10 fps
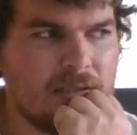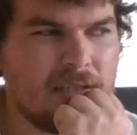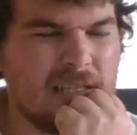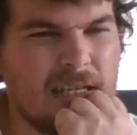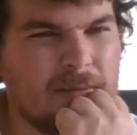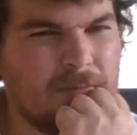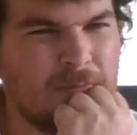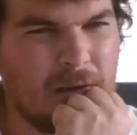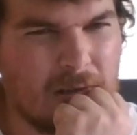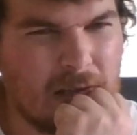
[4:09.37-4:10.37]
That
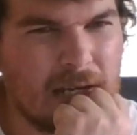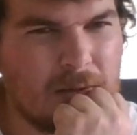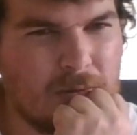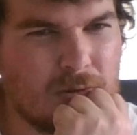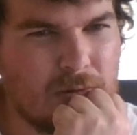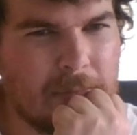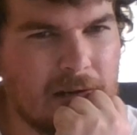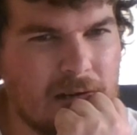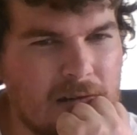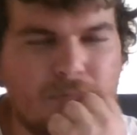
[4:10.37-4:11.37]
felt like it was
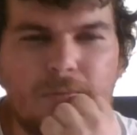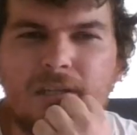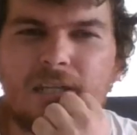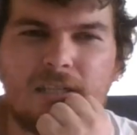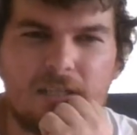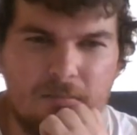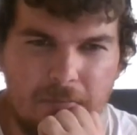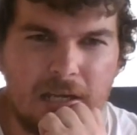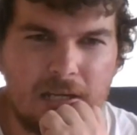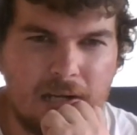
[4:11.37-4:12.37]
ripping off, but they did
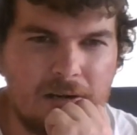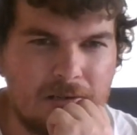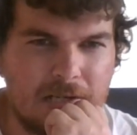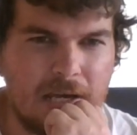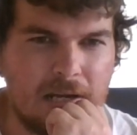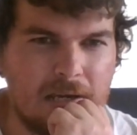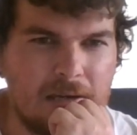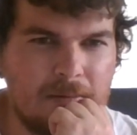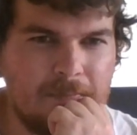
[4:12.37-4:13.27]
make it entertaining